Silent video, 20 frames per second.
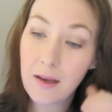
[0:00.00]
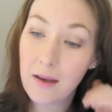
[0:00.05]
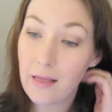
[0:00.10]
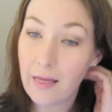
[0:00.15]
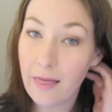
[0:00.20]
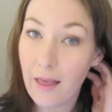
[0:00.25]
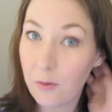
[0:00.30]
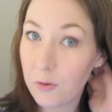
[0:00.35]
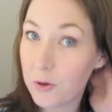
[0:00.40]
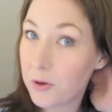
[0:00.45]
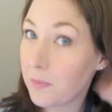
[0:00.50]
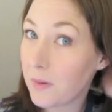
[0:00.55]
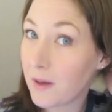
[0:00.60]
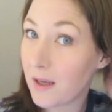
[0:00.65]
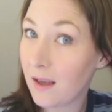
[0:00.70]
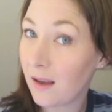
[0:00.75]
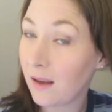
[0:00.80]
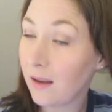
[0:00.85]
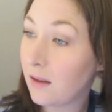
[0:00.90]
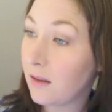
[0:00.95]
That would
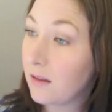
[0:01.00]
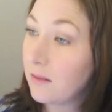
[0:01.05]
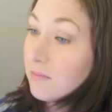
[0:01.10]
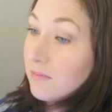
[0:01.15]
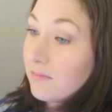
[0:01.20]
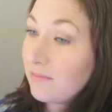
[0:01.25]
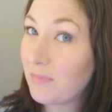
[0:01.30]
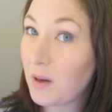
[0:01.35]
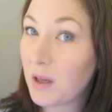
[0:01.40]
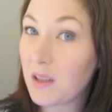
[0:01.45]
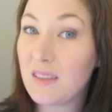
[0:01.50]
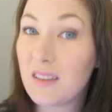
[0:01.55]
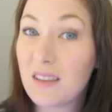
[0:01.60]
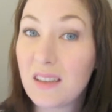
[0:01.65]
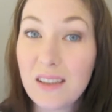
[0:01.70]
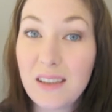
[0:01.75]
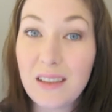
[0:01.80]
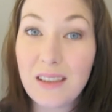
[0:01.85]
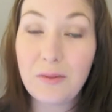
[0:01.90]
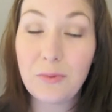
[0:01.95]
be
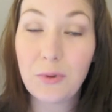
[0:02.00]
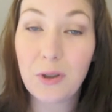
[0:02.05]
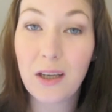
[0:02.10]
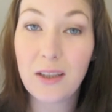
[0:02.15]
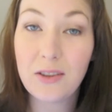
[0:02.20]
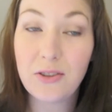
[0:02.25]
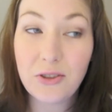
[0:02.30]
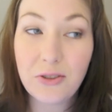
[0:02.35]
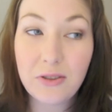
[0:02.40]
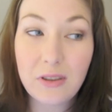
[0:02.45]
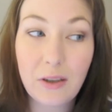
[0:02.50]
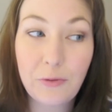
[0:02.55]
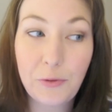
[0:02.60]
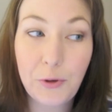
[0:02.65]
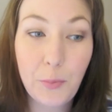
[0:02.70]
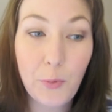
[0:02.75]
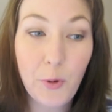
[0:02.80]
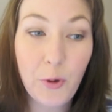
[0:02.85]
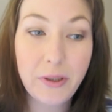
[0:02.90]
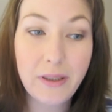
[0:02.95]
basically what I do every
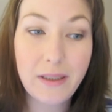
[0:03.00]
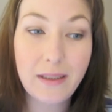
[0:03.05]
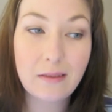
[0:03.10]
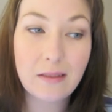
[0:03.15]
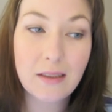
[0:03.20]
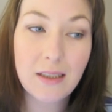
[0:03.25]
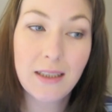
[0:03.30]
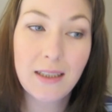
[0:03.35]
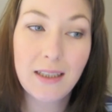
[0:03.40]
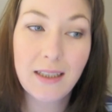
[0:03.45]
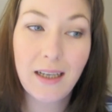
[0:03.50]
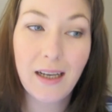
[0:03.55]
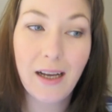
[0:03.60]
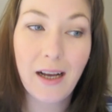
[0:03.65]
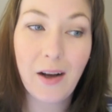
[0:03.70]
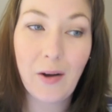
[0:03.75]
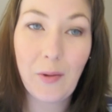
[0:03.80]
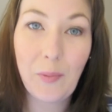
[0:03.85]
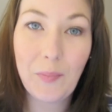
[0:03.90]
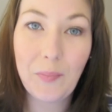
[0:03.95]
morning.
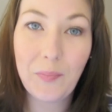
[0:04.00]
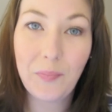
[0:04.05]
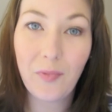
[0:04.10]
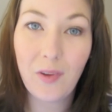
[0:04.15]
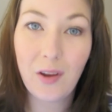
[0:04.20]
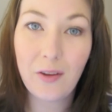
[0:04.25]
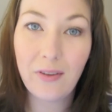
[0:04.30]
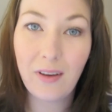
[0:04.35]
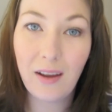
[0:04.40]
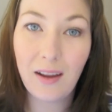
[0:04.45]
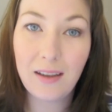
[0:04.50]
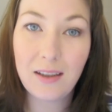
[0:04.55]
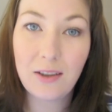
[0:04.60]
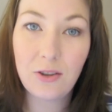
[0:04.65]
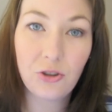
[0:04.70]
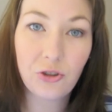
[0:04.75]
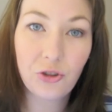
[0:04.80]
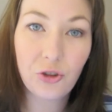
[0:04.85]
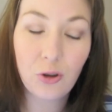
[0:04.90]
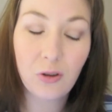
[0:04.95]
A fairly
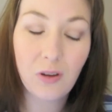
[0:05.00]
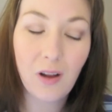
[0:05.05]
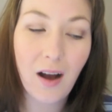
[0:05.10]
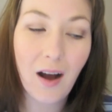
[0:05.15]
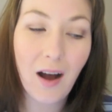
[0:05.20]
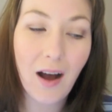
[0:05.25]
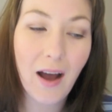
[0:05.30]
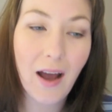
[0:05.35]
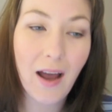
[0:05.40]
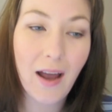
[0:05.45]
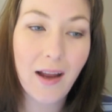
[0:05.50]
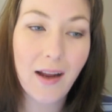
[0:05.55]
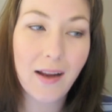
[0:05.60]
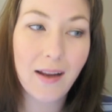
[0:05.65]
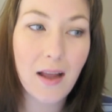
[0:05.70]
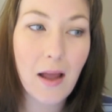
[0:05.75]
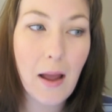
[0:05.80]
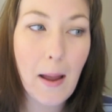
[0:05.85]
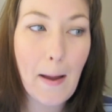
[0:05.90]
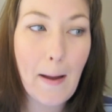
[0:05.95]
neutral
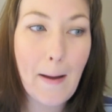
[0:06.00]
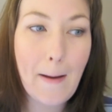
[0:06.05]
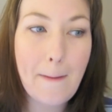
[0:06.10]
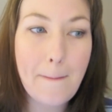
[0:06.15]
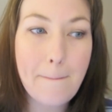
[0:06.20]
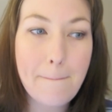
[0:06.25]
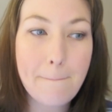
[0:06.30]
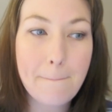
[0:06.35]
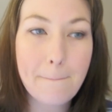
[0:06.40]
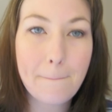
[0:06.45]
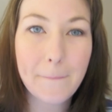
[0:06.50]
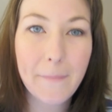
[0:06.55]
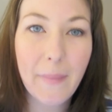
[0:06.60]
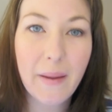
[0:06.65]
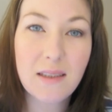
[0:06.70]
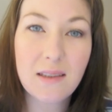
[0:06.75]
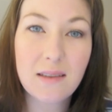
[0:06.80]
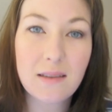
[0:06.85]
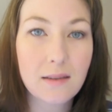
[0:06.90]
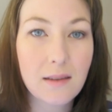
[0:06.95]
eye,
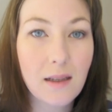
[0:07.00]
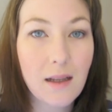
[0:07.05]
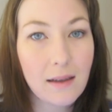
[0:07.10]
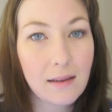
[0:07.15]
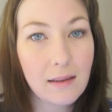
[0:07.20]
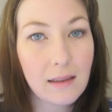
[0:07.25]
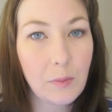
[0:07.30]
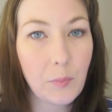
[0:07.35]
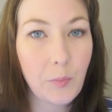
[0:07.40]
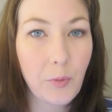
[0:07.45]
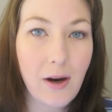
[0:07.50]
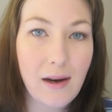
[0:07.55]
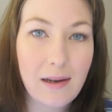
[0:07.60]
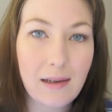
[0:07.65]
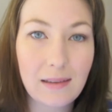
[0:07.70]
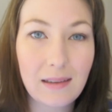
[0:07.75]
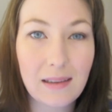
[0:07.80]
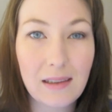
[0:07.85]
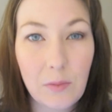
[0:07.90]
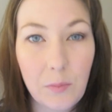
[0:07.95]
slightly
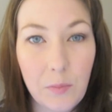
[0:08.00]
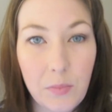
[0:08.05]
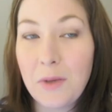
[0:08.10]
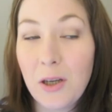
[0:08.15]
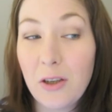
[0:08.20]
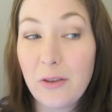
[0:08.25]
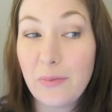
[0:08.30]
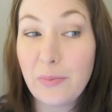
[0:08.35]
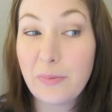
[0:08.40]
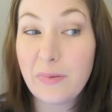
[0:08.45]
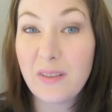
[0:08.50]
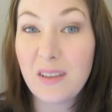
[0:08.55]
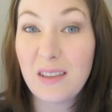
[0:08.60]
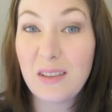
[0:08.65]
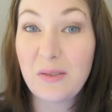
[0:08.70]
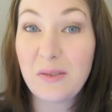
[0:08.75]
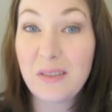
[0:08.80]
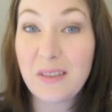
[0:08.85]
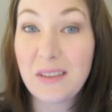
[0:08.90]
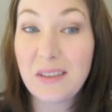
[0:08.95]
brighter lip. I hope
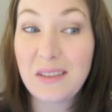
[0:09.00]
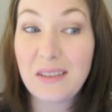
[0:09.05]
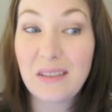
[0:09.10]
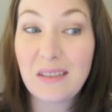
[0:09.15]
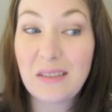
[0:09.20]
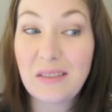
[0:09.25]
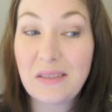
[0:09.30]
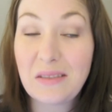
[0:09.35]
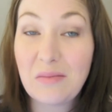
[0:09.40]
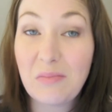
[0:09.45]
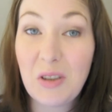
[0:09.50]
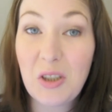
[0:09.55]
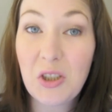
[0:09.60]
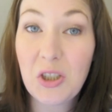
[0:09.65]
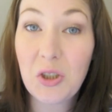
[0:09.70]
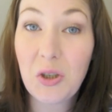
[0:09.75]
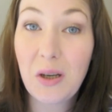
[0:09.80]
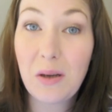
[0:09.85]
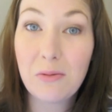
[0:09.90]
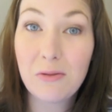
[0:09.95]
this was
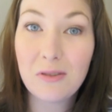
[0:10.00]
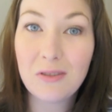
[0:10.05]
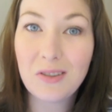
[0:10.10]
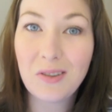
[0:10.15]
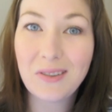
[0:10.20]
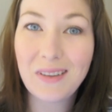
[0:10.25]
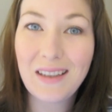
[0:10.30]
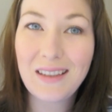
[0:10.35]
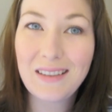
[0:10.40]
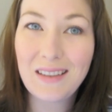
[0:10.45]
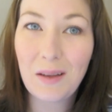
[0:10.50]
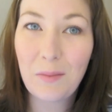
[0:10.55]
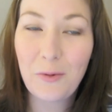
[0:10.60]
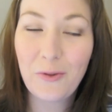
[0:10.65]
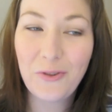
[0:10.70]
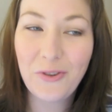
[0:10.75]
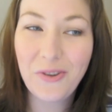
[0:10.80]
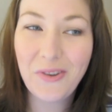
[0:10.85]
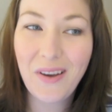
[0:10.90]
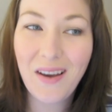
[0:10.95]
enjoyable to at least some
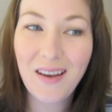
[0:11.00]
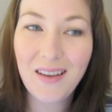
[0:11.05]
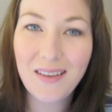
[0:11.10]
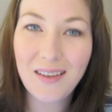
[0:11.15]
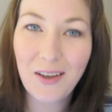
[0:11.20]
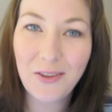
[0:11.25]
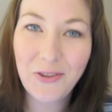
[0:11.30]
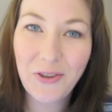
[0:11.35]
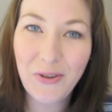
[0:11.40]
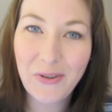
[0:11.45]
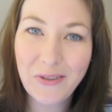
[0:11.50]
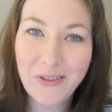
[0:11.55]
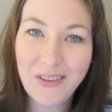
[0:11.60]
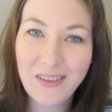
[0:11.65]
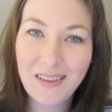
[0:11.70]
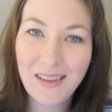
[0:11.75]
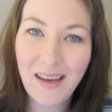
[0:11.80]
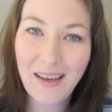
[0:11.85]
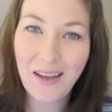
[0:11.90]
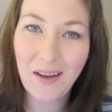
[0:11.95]
of you, and I'll talk to
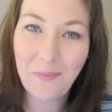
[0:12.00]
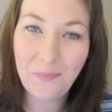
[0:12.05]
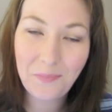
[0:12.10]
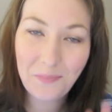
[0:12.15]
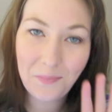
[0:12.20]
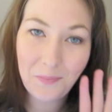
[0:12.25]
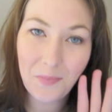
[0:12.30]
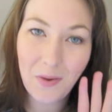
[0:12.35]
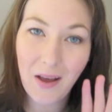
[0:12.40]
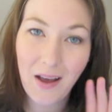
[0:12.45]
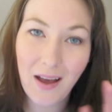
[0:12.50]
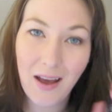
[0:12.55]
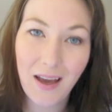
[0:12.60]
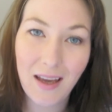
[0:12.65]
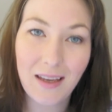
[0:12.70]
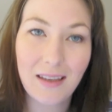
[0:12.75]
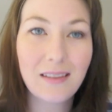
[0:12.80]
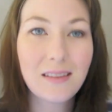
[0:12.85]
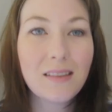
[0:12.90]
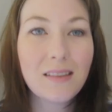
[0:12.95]
you later. Bye.